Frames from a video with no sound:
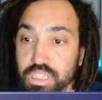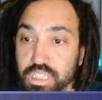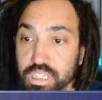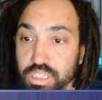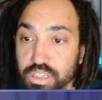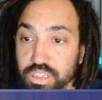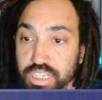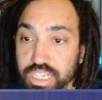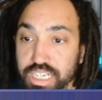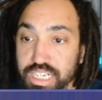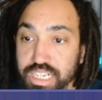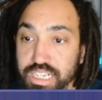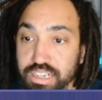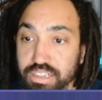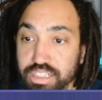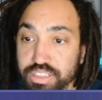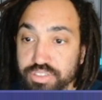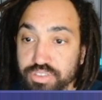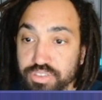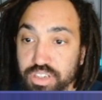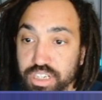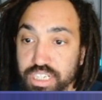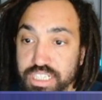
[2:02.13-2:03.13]
Okay, now let's
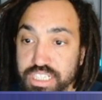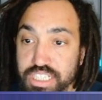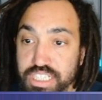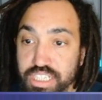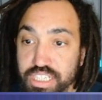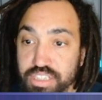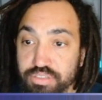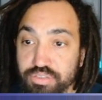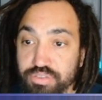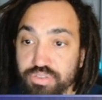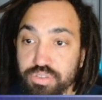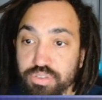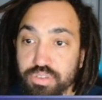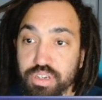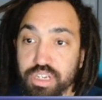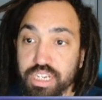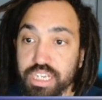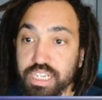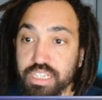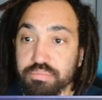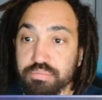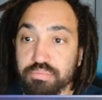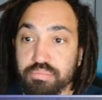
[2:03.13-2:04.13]
find T3.